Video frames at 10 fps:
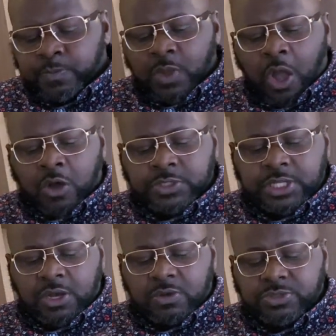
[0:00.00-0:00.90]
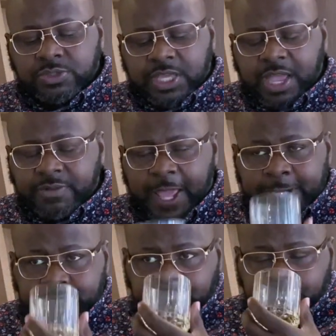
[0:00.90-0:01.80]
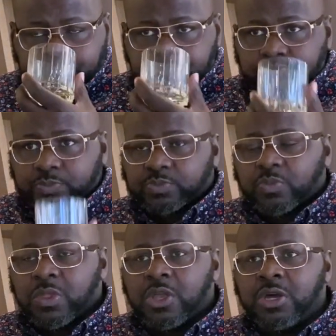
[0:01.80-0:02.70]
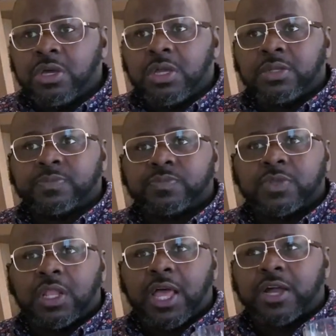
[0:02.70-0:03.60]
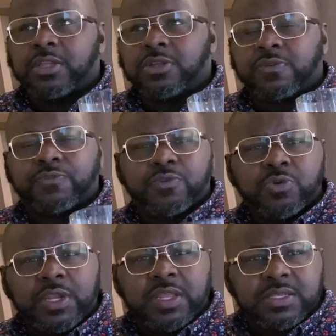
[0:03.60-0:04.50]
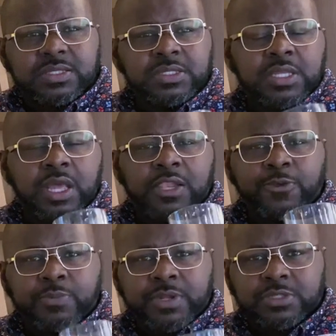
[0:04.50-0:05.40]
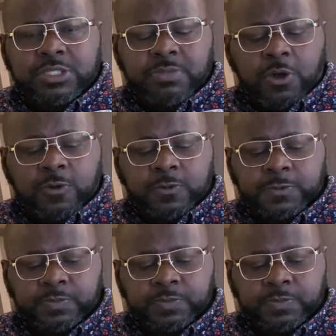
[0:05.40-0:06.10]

On the nose, you did have like good, like a little fruitiness, a little bit of smoke.